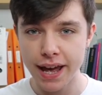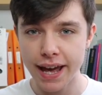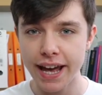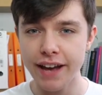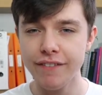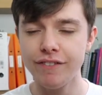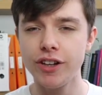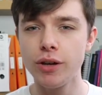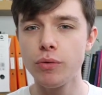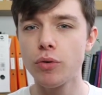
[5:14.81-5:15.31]

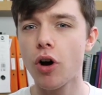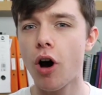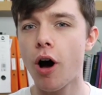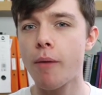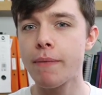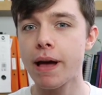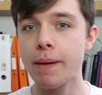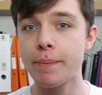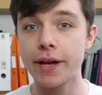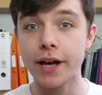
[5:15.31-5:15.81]
If you
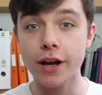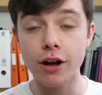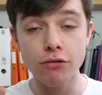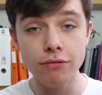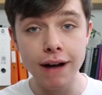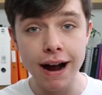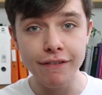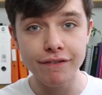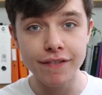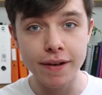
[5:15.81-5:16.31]
got maybe a
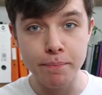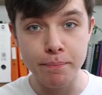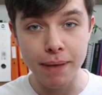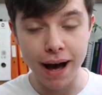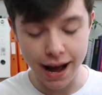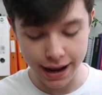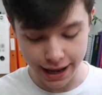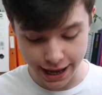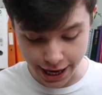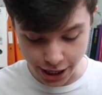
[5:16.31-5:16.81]
graphing
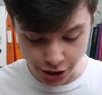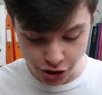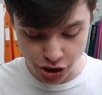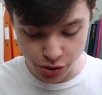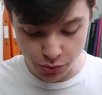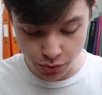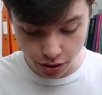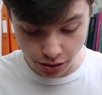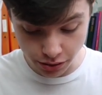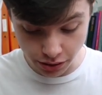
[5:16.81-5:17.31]
package,
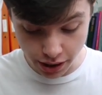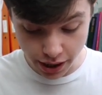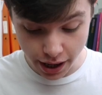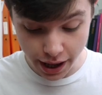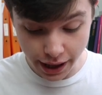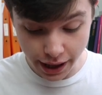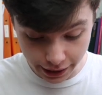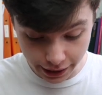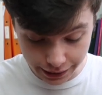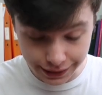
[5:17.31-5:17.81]
you can
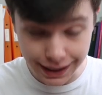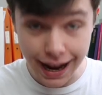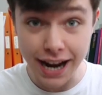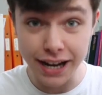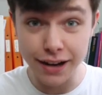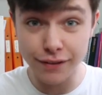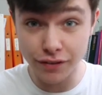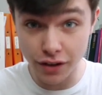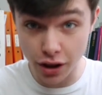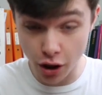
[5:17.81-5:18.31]

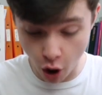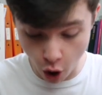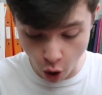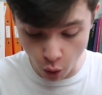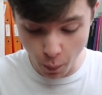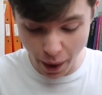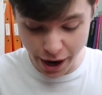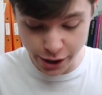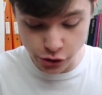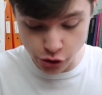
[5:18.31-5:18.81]
kind of
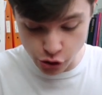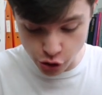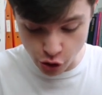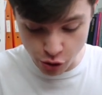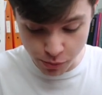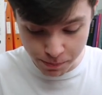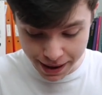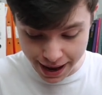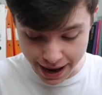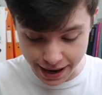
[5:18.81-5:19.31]
always
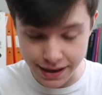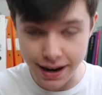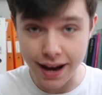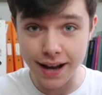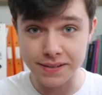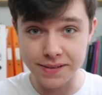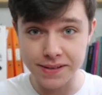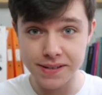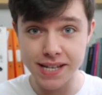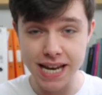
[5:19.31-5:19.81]
zoom in
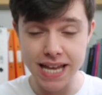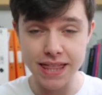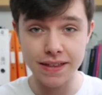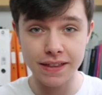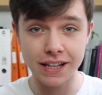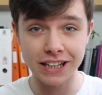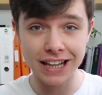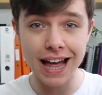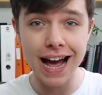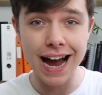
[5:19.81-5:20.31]
and see that
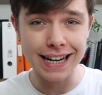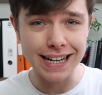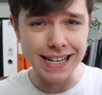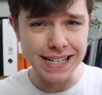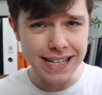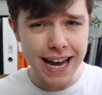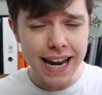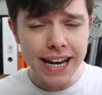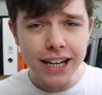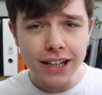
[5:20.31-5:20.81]
the line
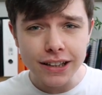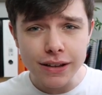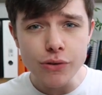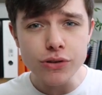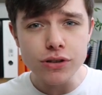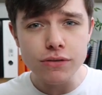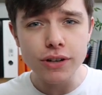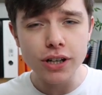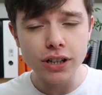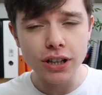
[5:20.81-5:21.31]
is getting
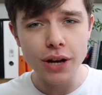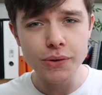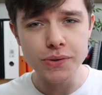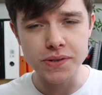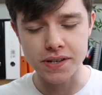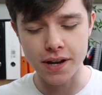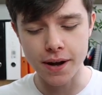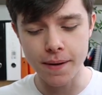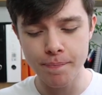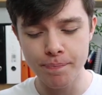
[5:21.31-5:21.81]
closer and
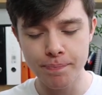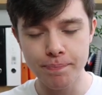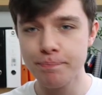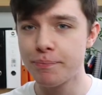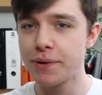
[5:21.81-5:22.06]
closer,